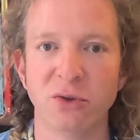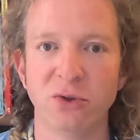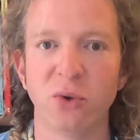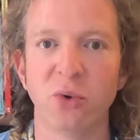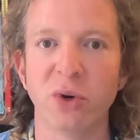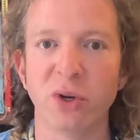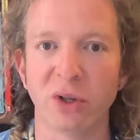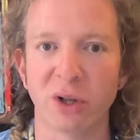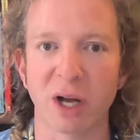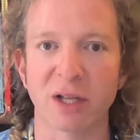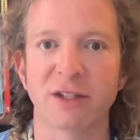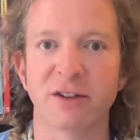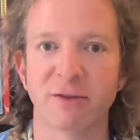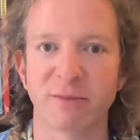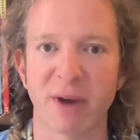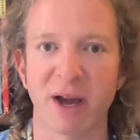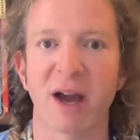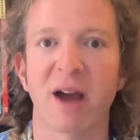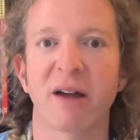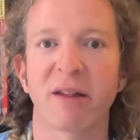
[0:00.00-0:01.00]
doing lots
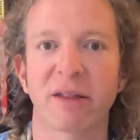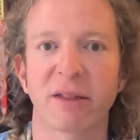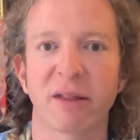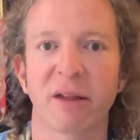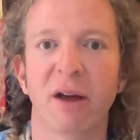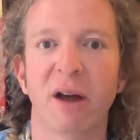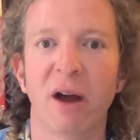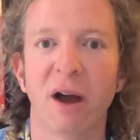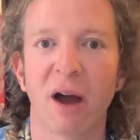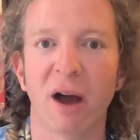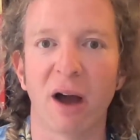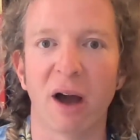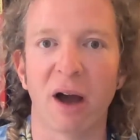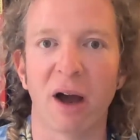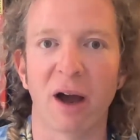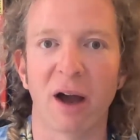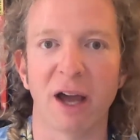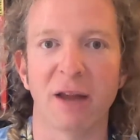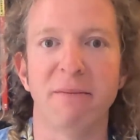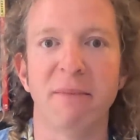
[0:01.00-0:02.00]
of math
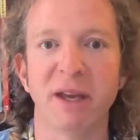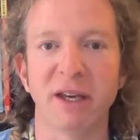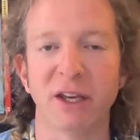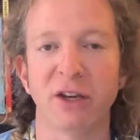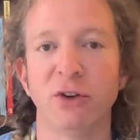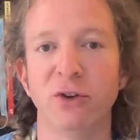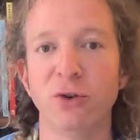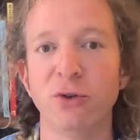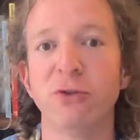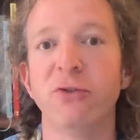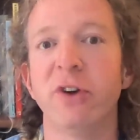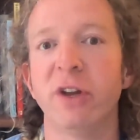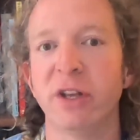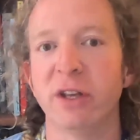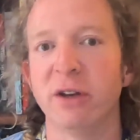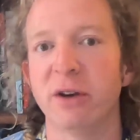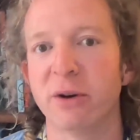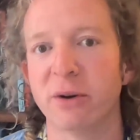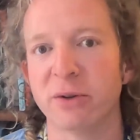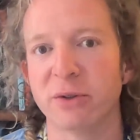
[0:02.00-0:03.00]
uh, and making new
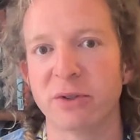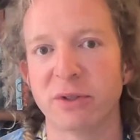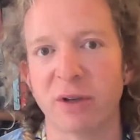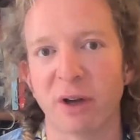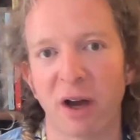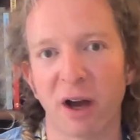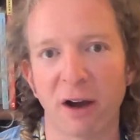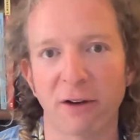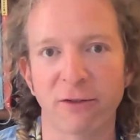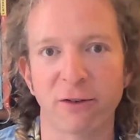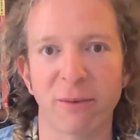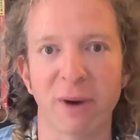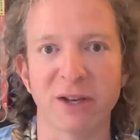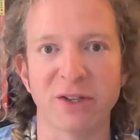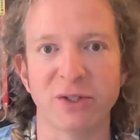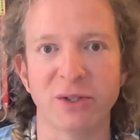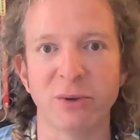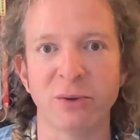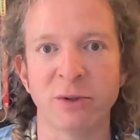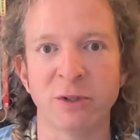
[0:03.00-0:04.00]
videos uh, for my
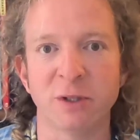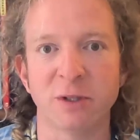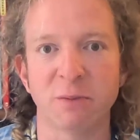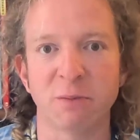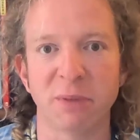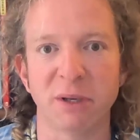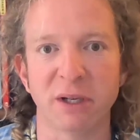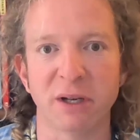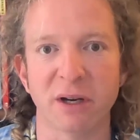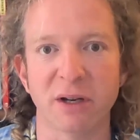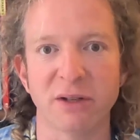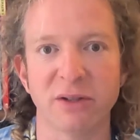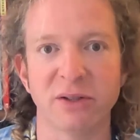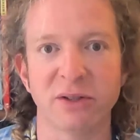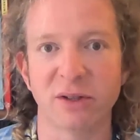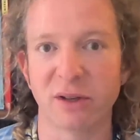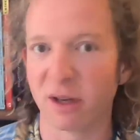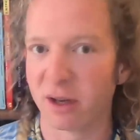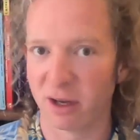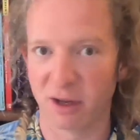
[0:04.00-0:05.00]
students
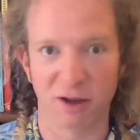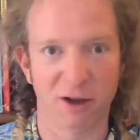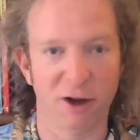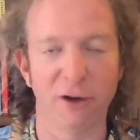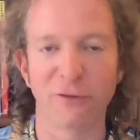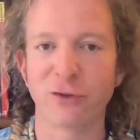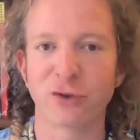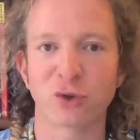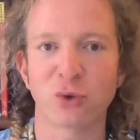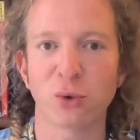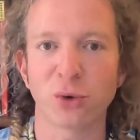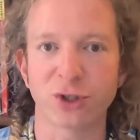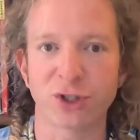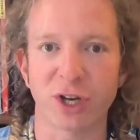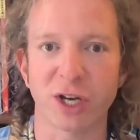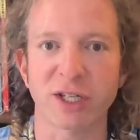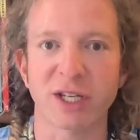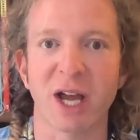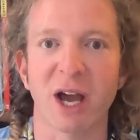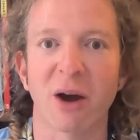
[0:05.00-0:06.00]
because of the school
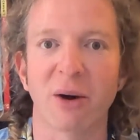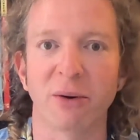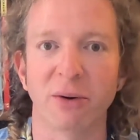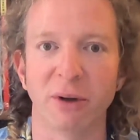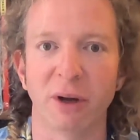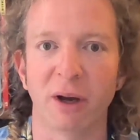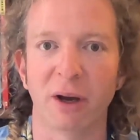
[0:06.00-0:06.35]
shutdown.